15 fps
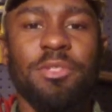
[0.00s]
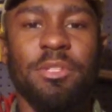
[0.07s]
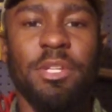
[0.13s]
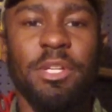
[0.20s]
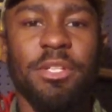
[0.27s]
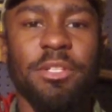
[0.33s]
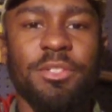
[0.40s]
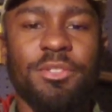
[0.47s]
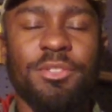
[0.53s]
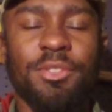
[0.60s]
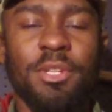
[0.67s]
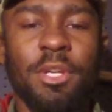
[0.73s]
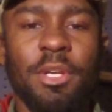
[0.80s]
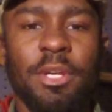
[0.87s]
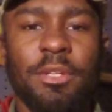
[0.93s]
today is
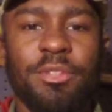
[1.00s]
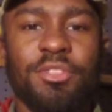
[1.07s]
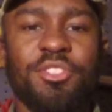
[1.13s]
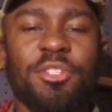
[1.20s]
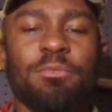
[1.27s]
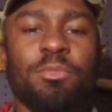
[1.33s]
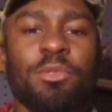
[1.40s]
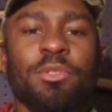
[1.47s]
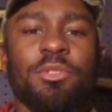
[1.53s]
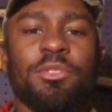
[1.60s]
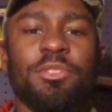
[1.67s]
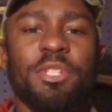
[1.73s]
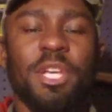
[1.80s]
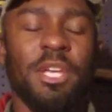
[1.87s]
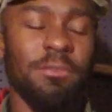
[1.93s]
December
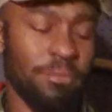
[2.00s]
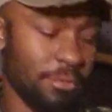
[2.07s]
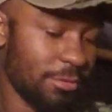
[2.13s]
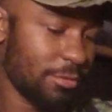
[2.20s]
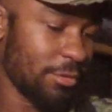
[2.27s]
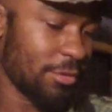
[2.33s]
10th.